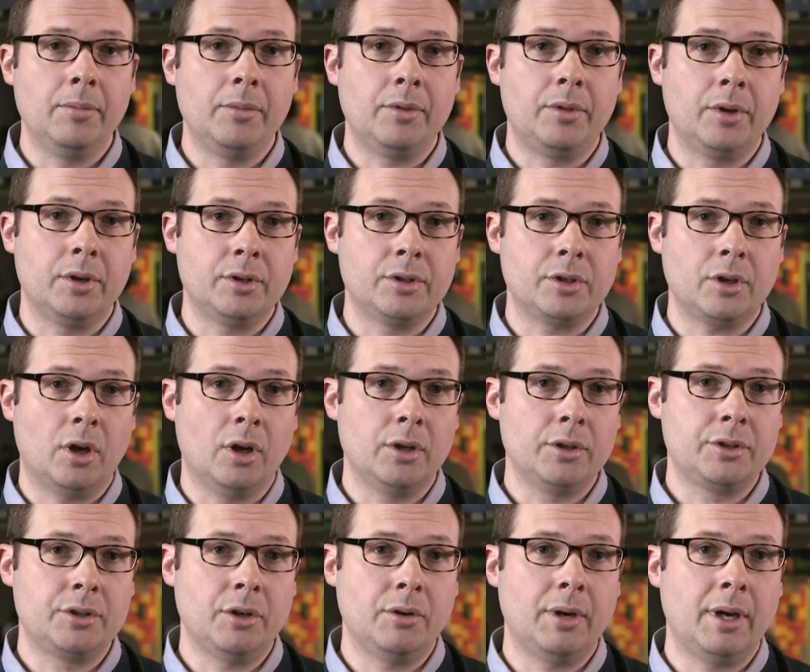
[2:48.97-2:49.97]
There's
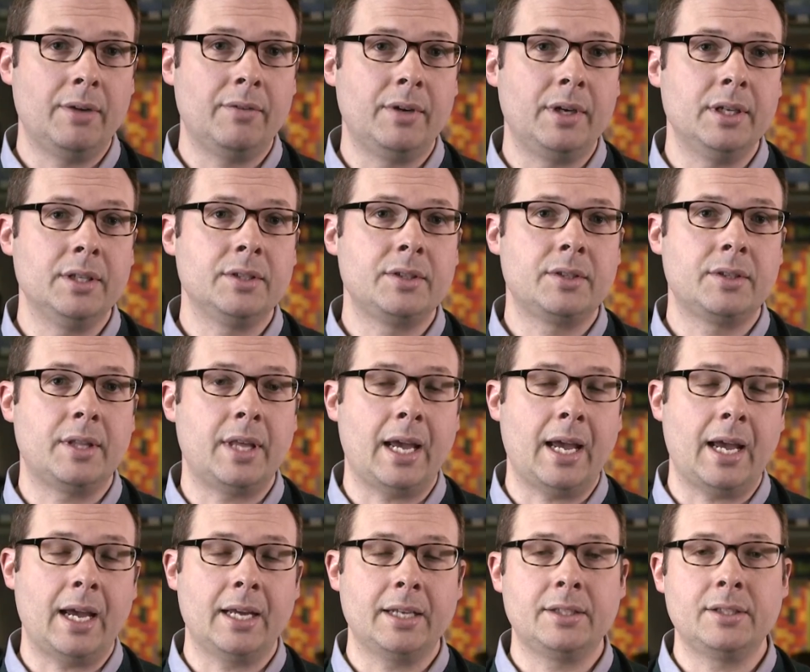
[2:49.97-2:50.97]
also evidence
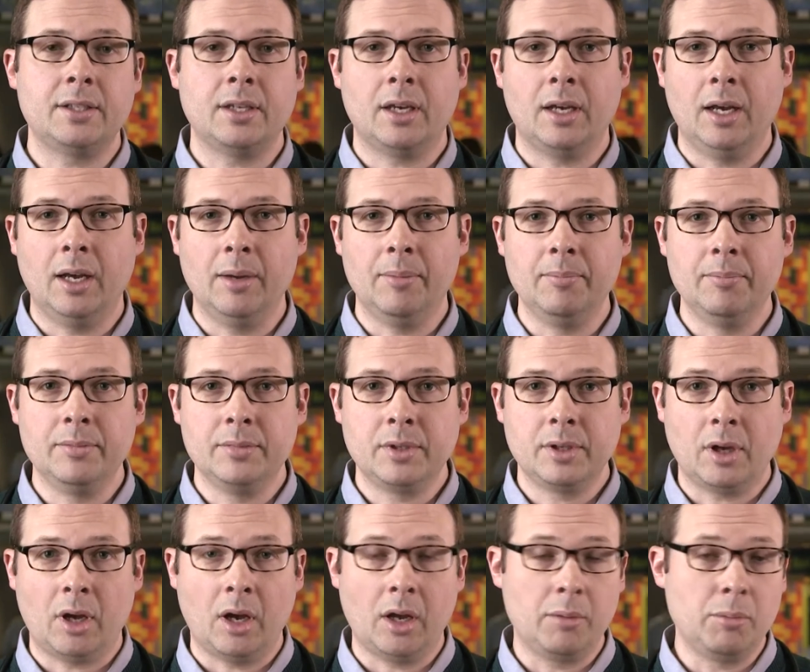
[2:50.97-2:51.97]
that
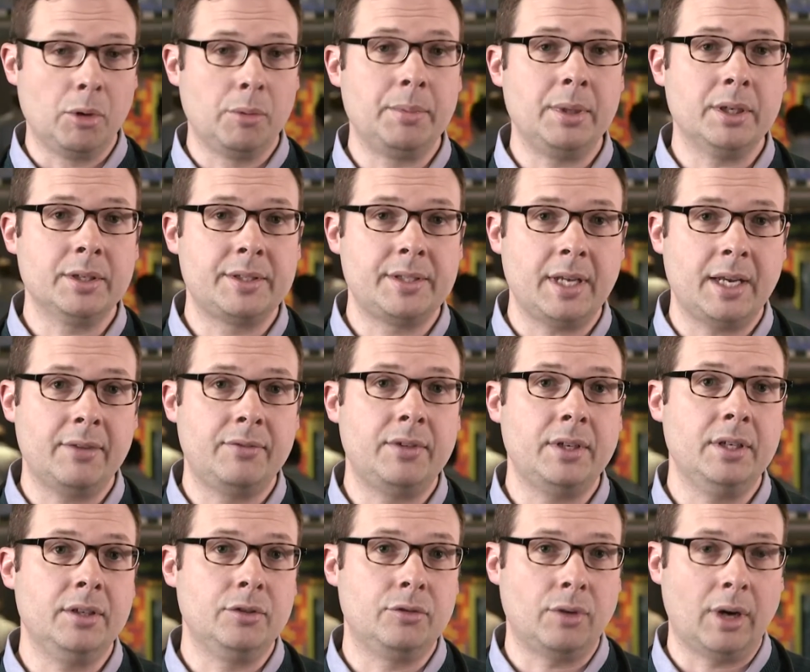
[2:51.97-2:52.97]
automobile
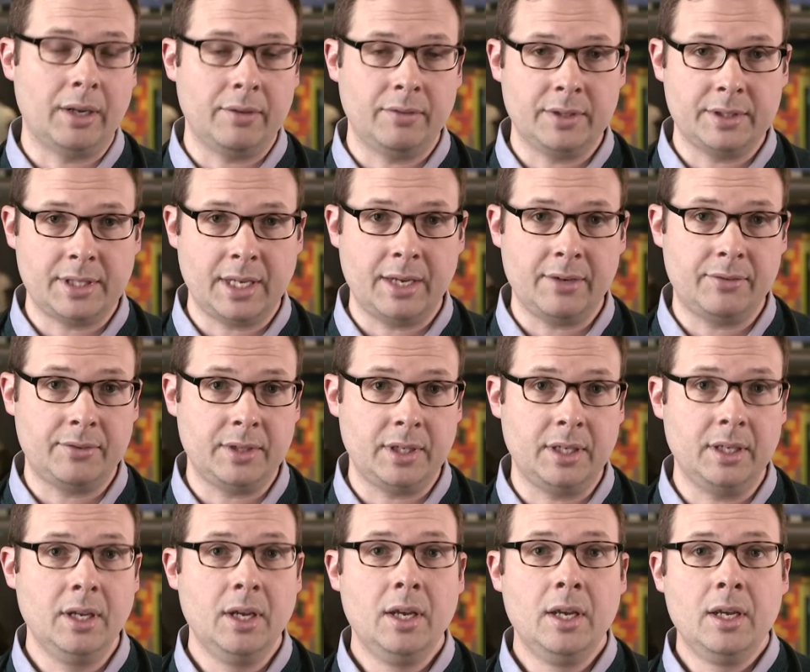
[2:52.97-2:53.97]
safety and driving
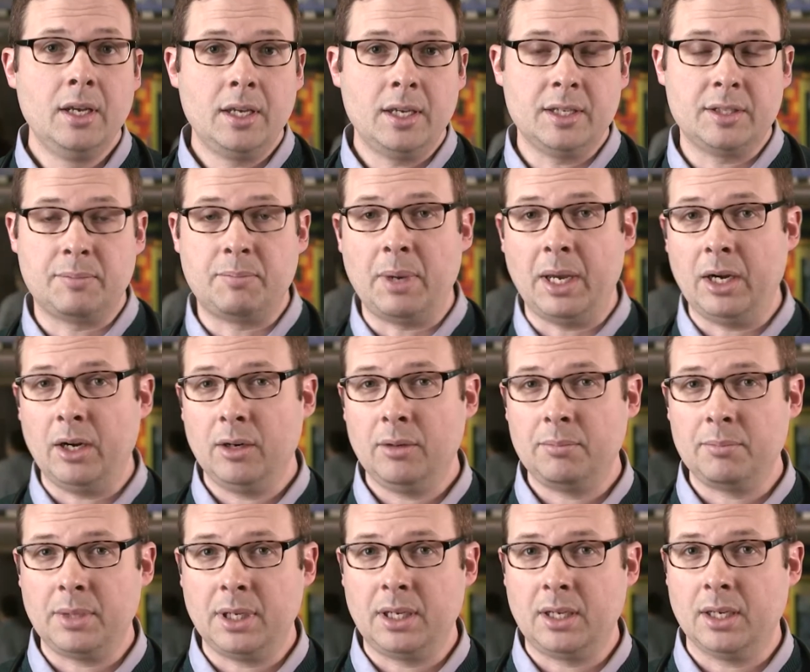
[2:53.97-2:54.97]
safety is better
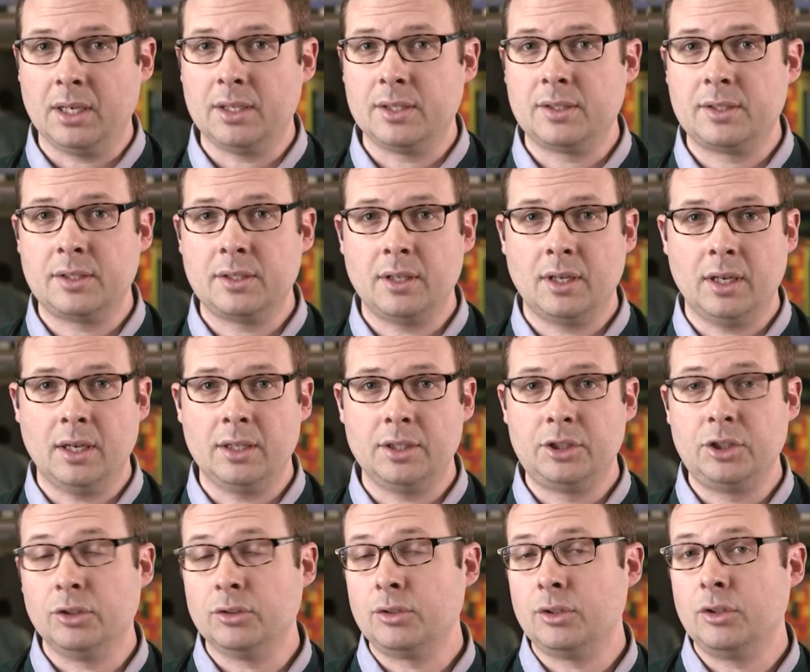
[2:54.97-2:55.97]
because
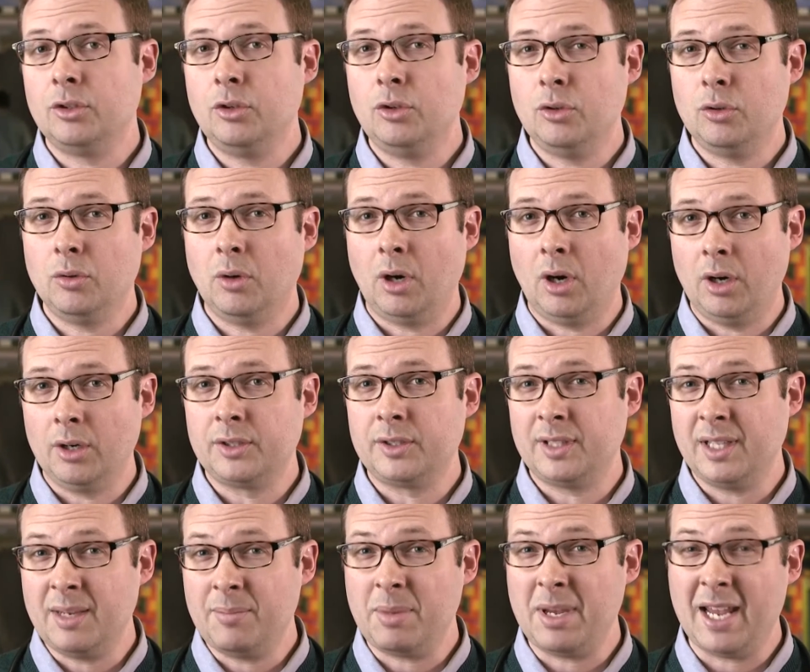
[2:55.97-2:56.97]
children who are
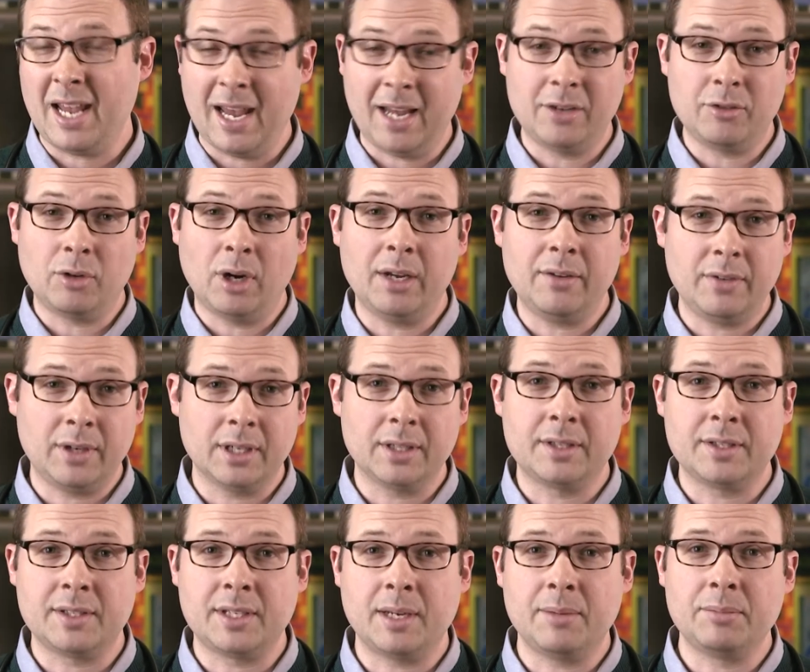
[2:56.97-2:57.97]
sleepy and driving at
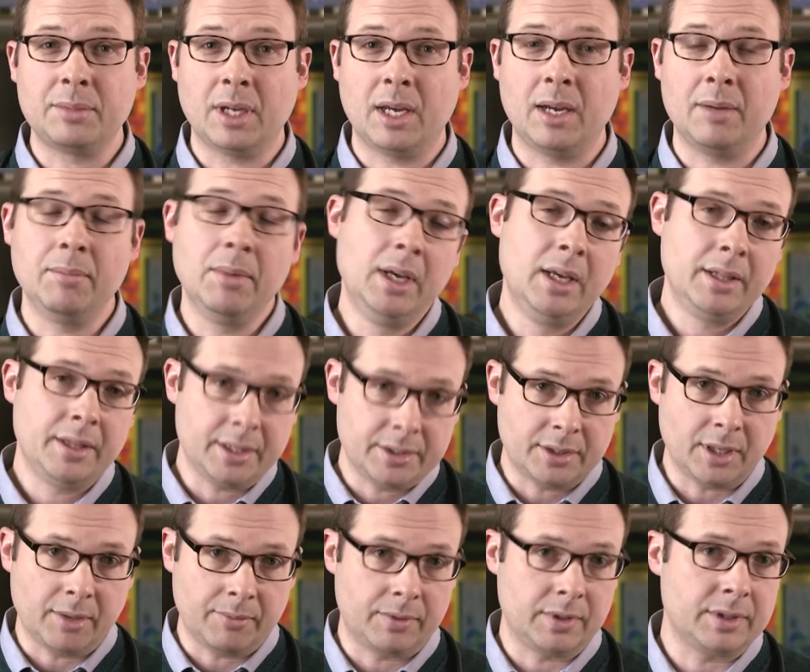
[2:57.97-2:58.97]
the same time,
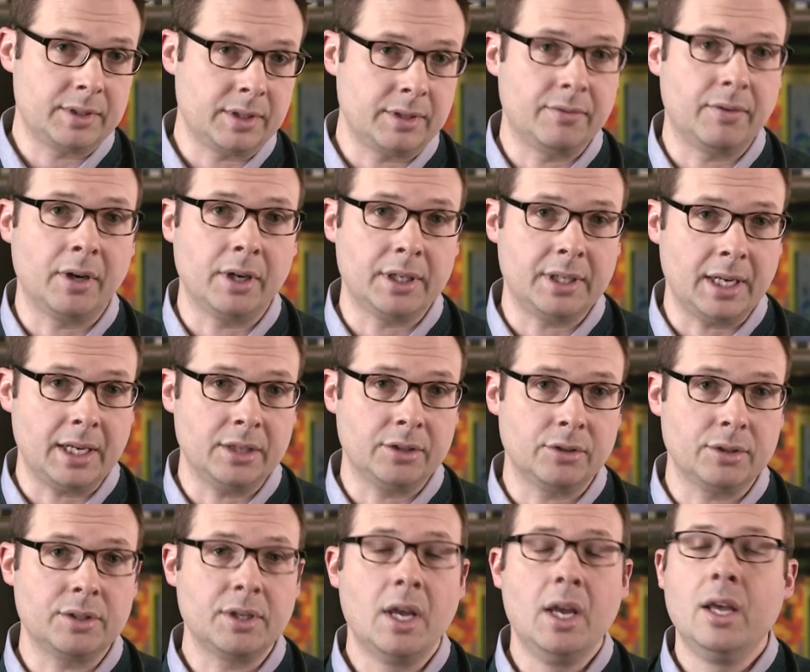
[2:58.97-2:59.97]
that's obviously very
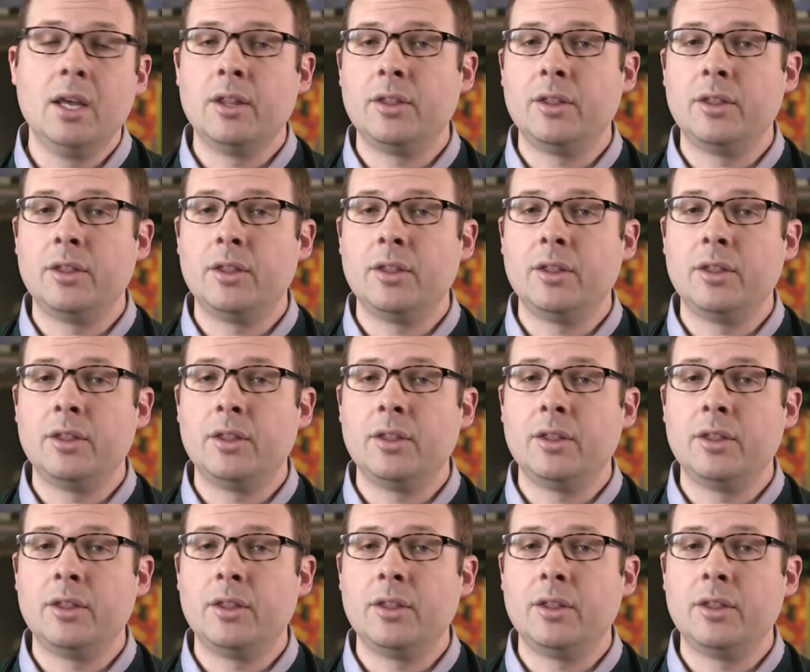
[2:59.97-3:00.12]
dangerous.